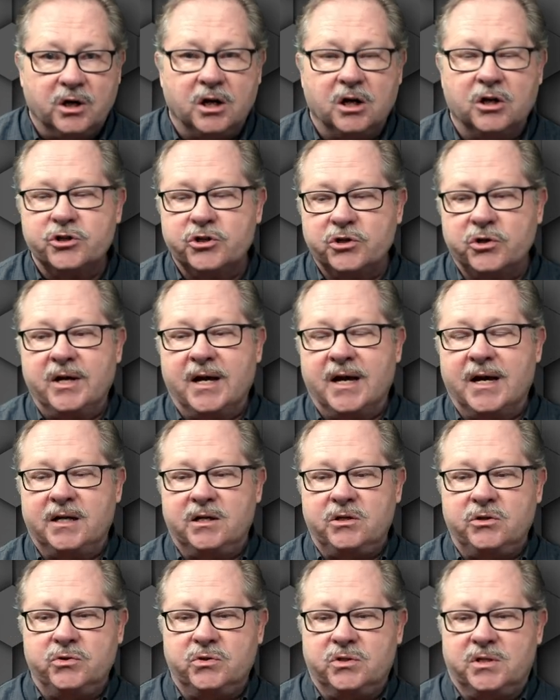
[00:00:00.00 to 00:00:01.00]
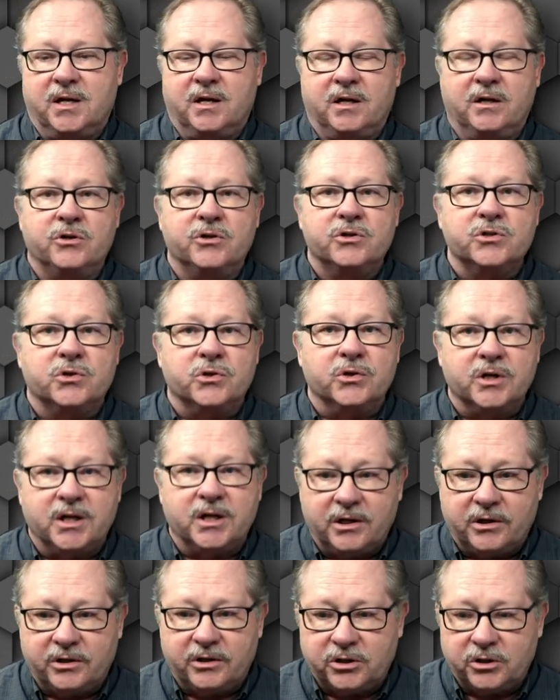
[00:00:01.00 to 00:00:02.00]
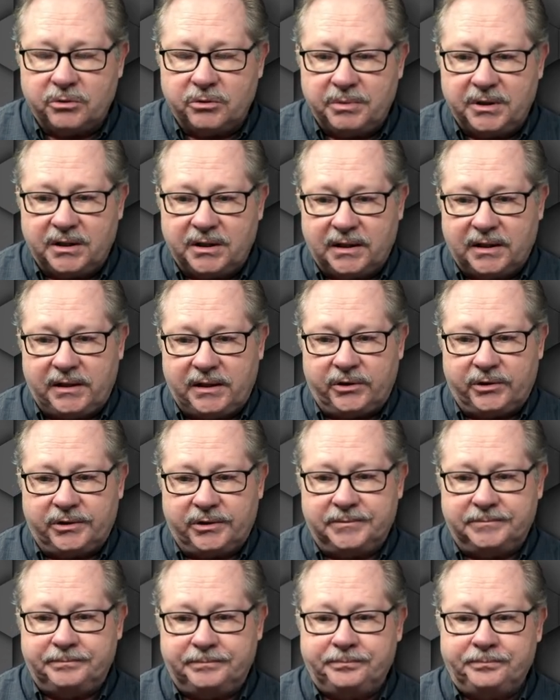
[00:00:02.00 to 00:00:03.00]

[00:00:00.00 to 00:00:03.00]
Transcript: And I'll show you how to use that underscore character a bit later.